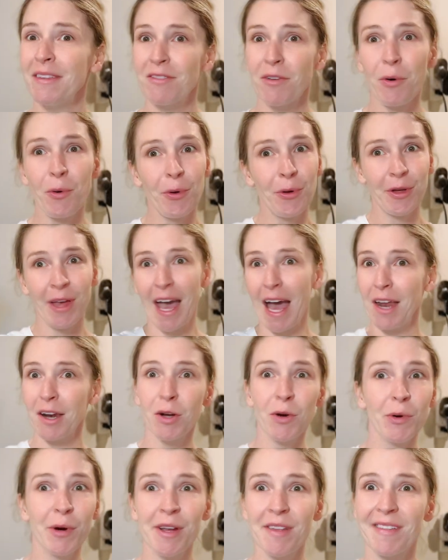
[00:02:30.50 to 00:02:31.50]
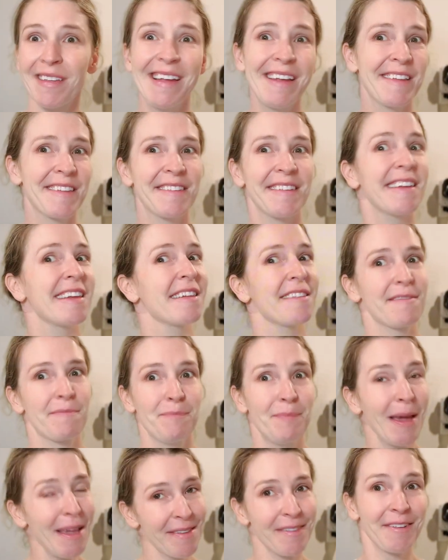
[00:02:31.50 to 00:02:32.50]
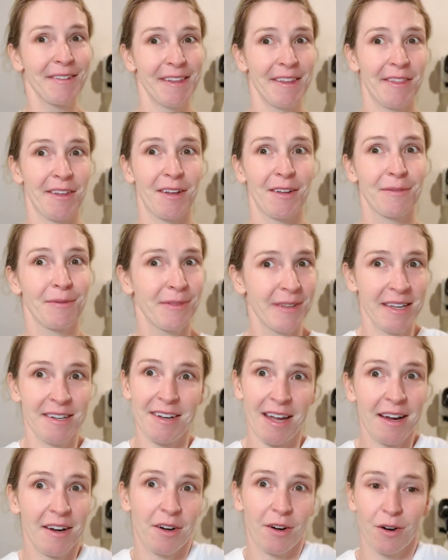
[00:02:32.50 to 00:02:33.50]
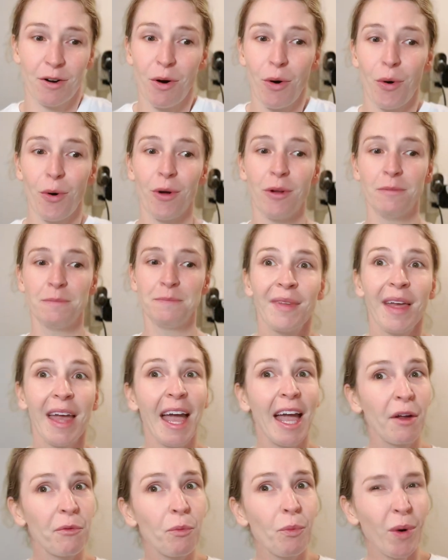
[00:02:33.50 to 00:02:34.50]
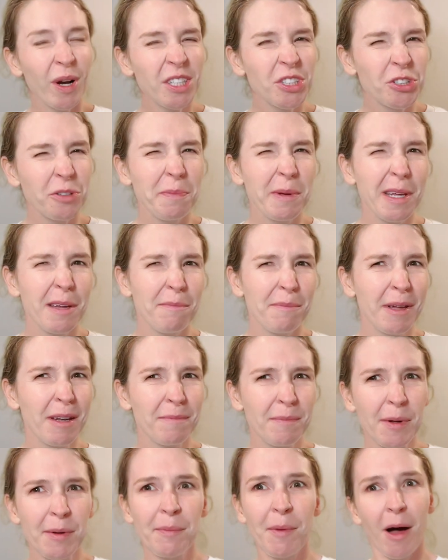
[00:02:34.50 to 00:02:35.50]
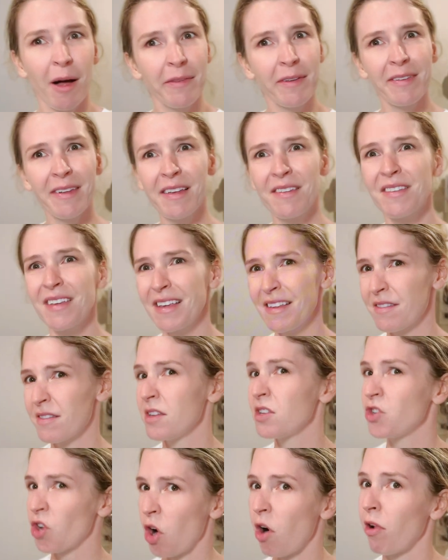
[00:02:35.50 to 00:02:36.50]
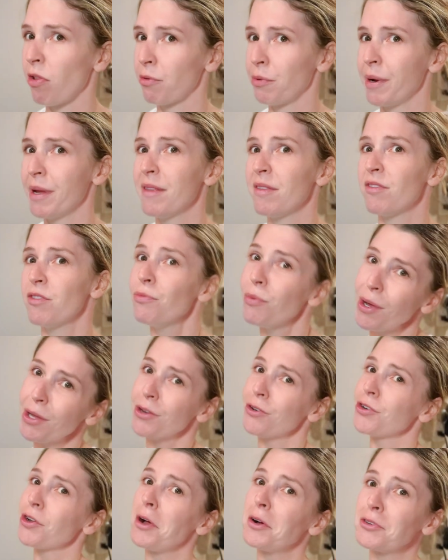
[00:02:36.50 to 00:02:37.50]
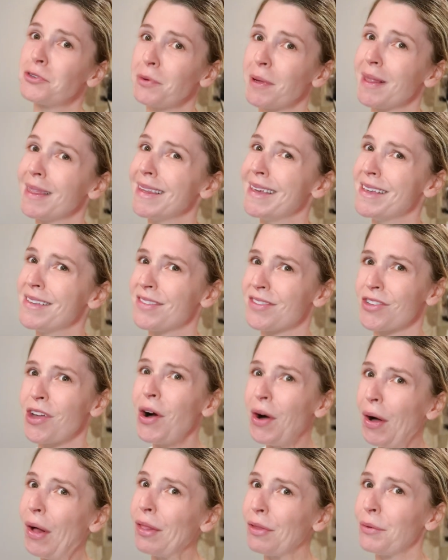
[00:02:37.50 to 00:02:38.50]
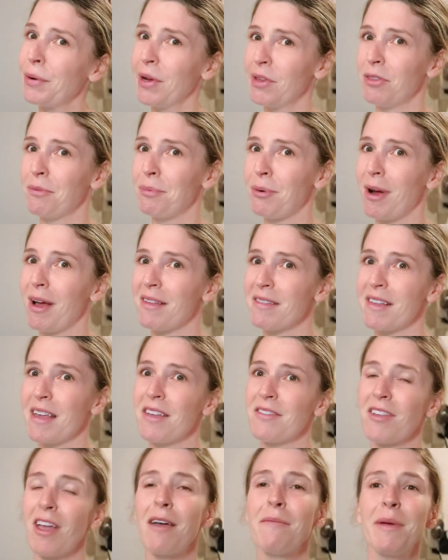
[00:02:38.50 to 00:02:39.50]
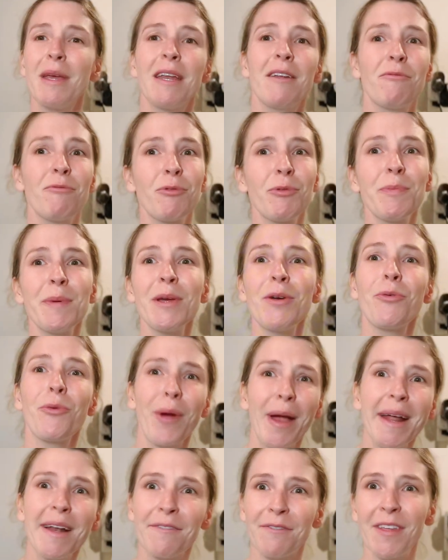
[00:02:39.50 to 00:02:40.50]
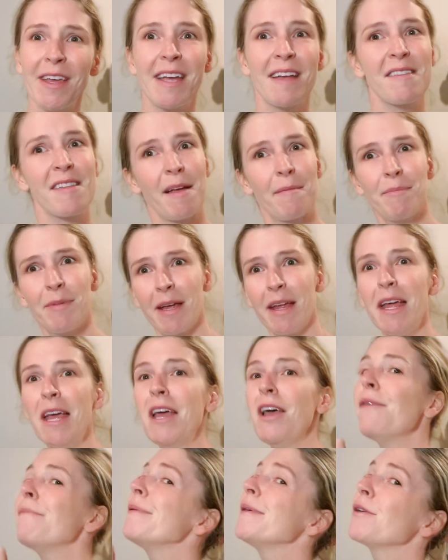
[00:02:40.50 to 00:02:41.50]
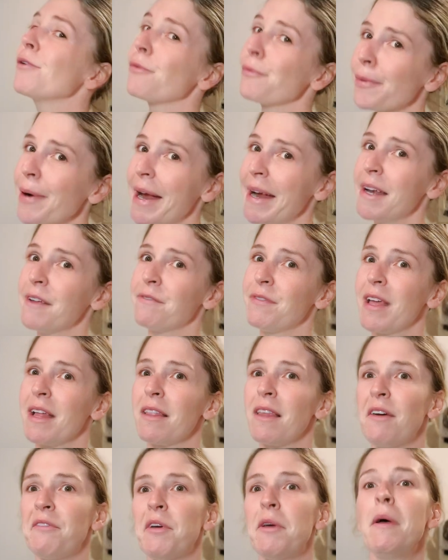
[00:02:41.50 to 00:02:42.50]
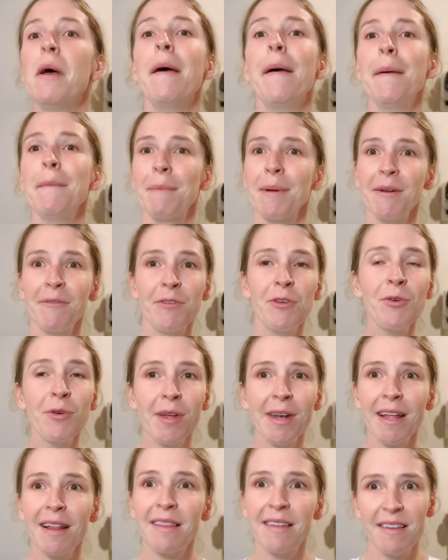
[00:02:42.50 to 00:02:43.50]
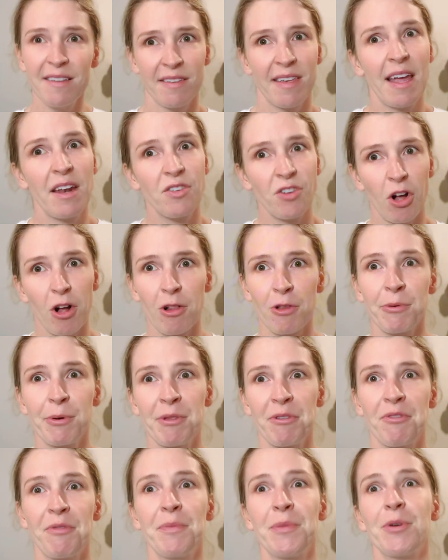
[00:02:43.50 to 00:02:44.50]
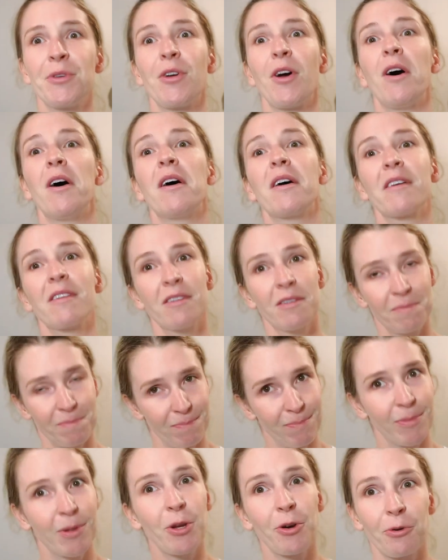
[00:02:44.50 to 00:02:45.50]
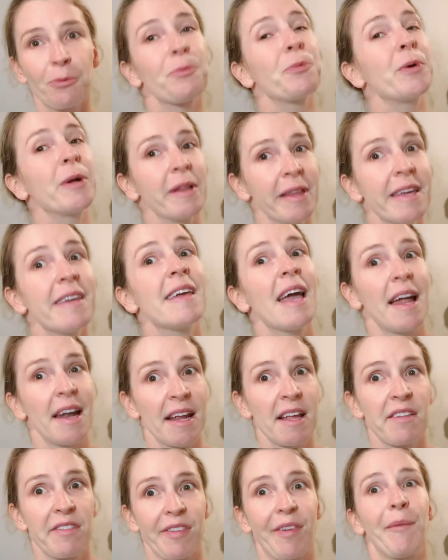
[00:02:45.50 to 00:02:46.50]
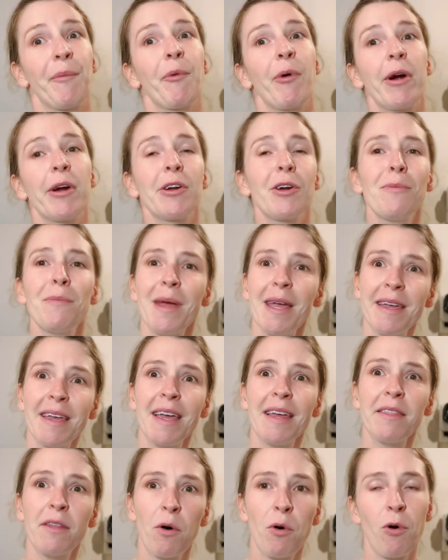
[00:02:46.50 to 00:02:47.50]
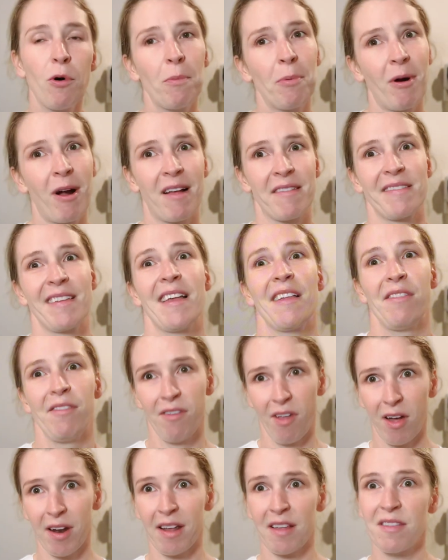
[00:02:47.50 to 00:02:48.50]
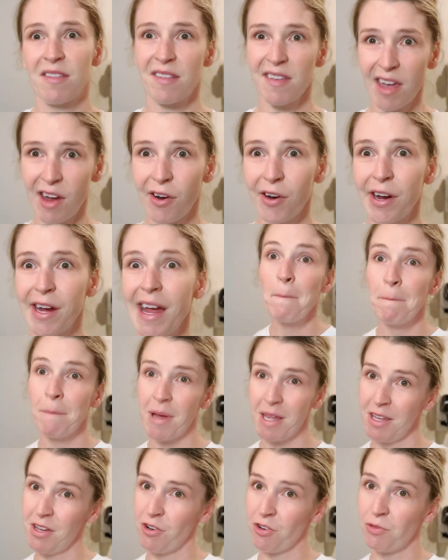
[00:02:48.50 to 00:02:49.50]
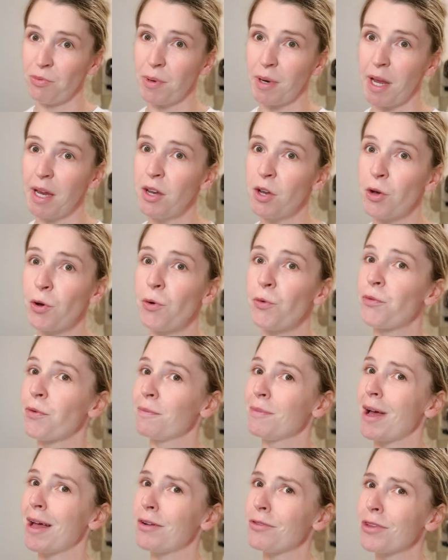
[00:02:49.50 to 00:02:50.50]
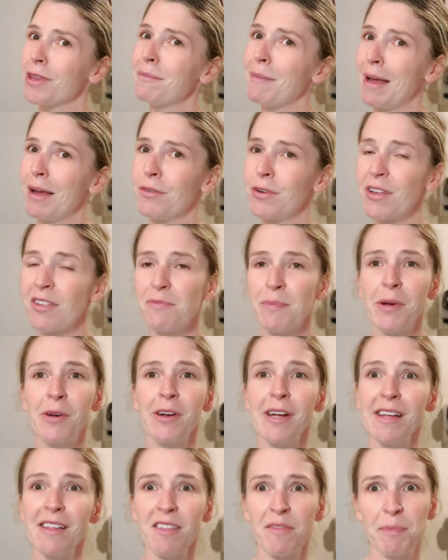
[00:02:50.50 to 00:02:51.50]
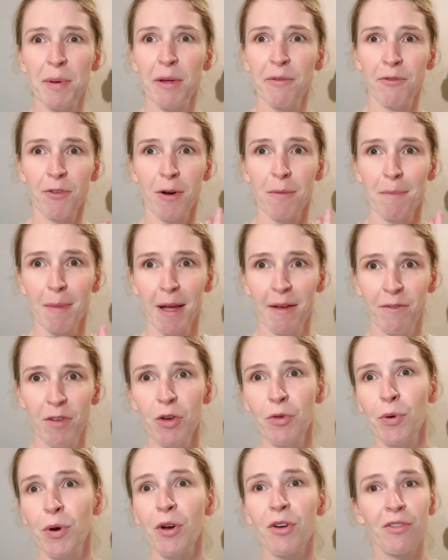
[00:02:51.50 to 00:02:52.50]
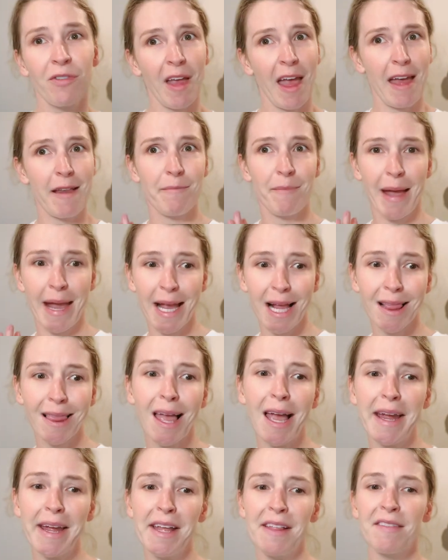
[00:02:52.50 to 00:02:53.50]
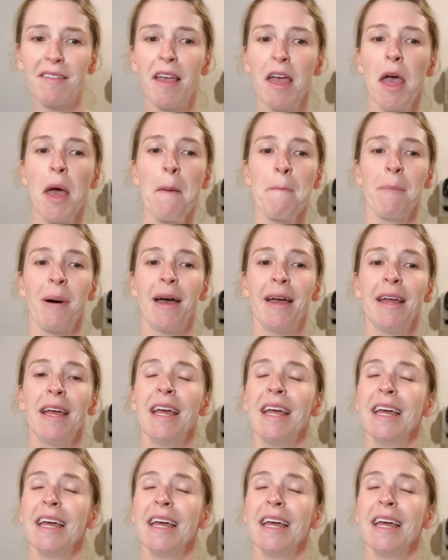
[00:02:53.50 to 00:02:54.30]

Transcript: whole categories list is basically the entire goal. And what should be a minimum on the list is the tolerance. You want your dog to at least tolerate the process. I mean, it would be great if they accept it, be great if they love it, but if you can at least get tolerance from your dog, you're really getting somewhere. You're making the whole process not as scary. But here's what I know from not only my own experience, but from my viewers and my clients, but